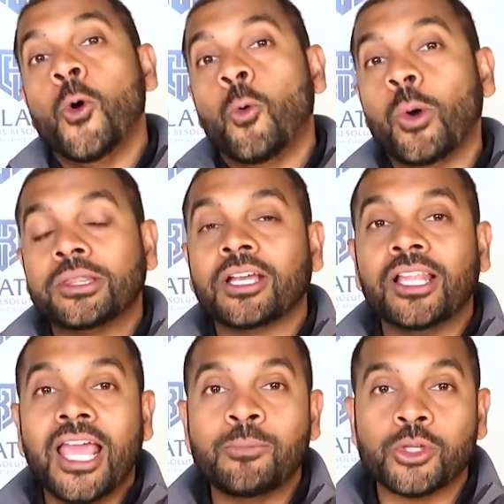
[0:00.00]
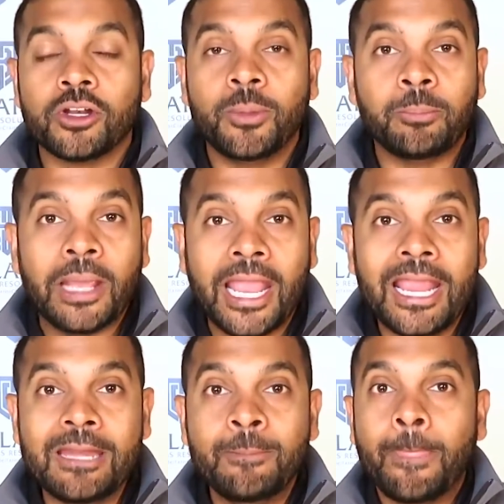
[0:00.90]
what the claim should have been
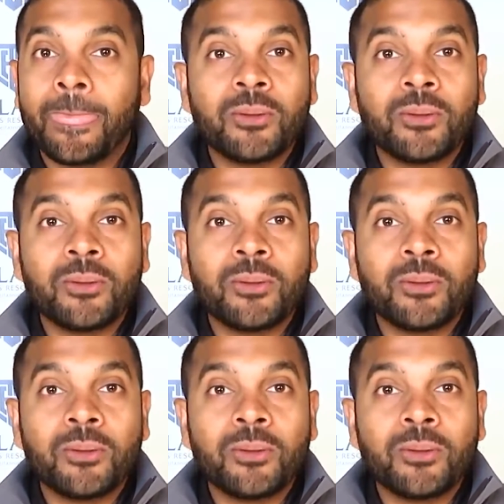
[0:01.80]
paid,